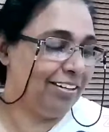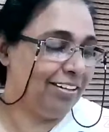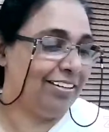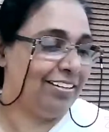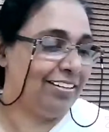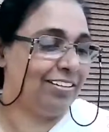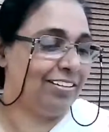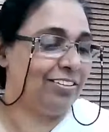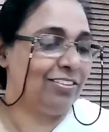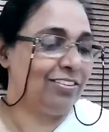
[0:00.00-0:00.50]

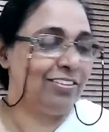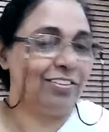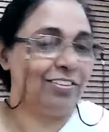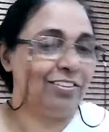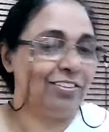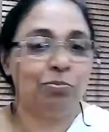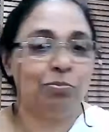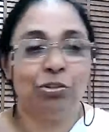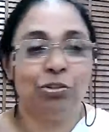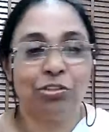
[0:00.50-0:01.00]
it's
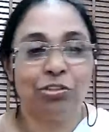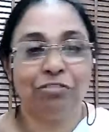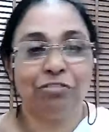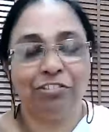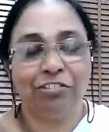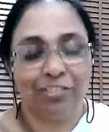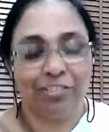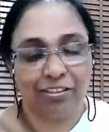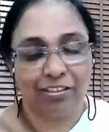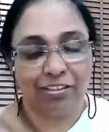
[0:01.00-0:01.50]
beautiful,
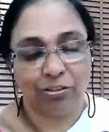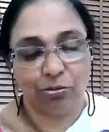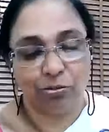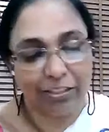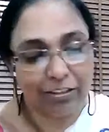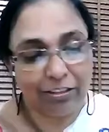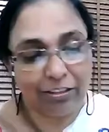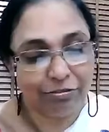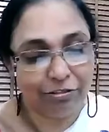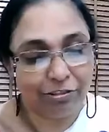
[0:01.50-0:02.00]
it is
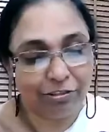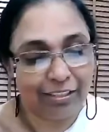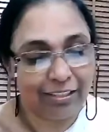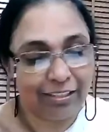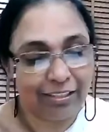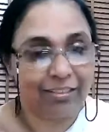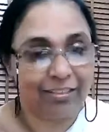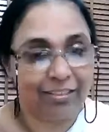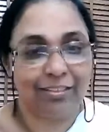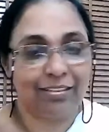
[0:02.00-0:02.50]
wonderful, and
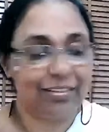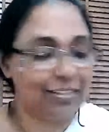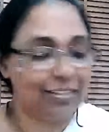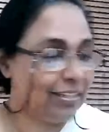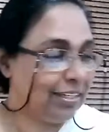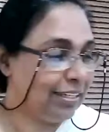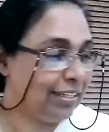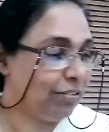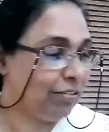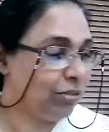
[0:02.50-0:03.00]
it is in
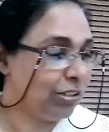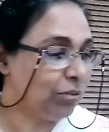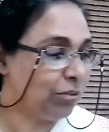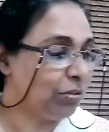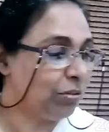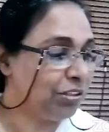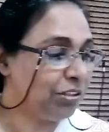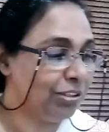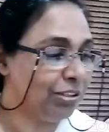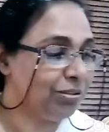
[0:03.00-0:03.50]
line with
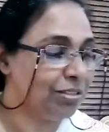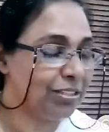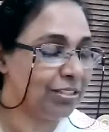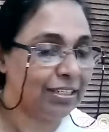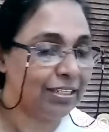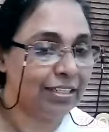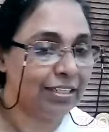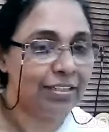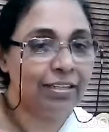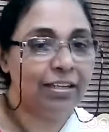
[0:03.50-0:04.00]
what you
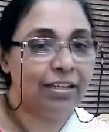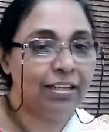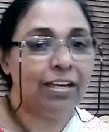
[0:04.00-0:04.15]
said.